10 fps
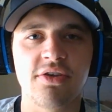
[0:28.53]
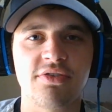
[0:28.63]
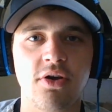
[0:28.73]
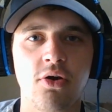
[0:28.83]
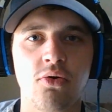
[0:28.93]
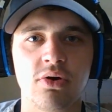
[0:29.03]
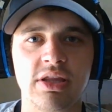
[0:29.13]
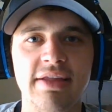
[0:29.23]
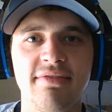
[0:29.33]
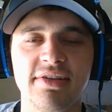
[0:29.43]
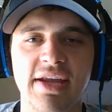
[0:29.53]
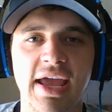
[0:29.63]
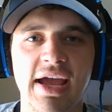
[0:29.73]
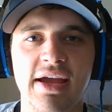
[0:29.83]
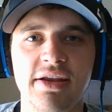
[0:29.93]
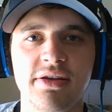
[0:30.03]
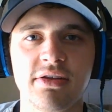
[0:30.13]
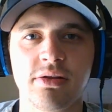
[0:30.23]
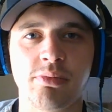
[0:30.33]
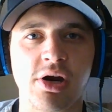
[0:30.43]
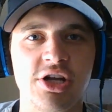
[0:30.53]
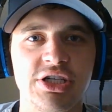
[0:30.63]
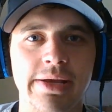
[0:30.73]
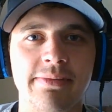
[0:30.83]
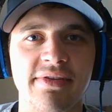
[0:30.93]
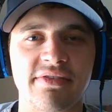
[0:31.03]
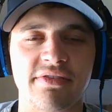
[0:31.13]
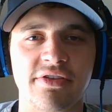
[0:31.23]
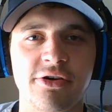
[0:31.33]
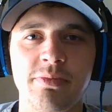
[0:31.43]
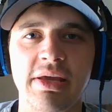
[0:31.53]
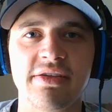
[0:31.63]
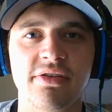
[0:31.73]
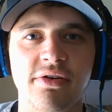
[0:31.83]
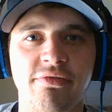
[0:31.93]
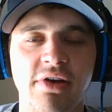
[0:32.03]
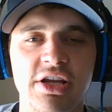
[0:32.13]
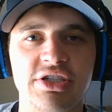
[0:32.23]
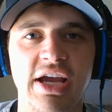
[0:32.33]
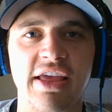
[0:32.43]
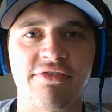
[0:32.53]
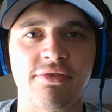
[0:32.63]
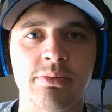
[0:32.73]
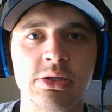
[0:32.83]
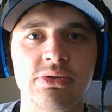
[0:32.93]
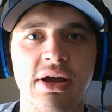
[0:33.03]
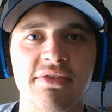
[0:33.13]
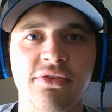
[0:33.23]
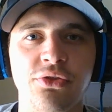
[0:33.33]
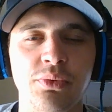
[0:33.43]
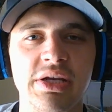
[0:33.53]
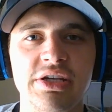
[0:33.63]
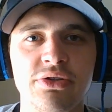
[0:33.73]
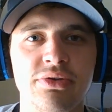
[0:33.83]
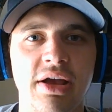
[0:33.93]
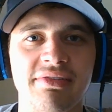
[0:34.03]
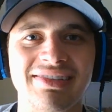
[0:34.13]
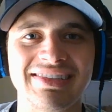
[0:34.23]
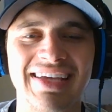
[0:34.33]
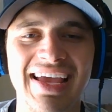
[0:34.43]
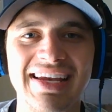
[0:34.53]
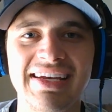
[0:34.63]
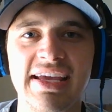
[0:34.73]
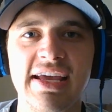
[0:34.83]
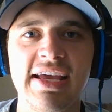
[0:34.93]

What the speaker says: So Cleveland had LeBron James as a centerpiece of their franchise from 2003 to 2010.